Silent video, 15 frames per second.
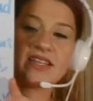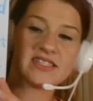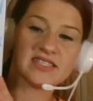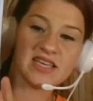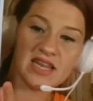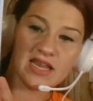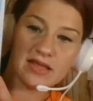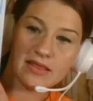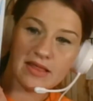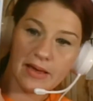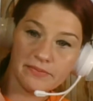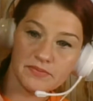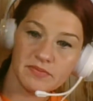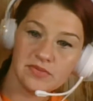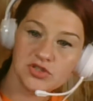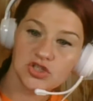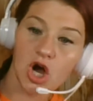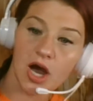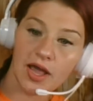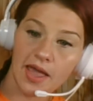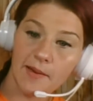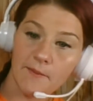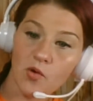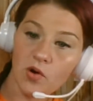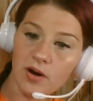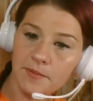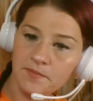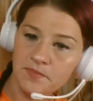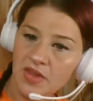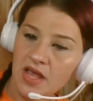getting them talking more.
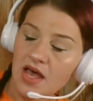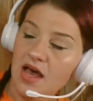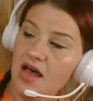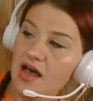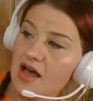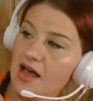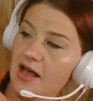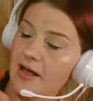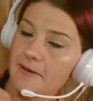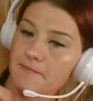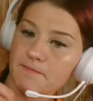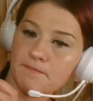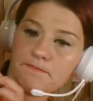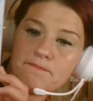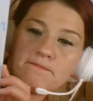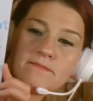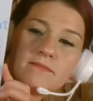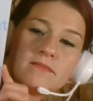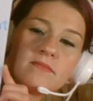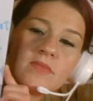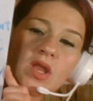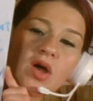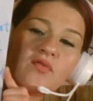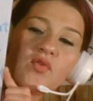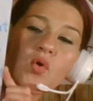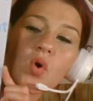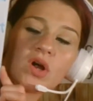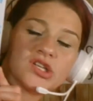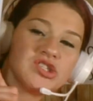Of course,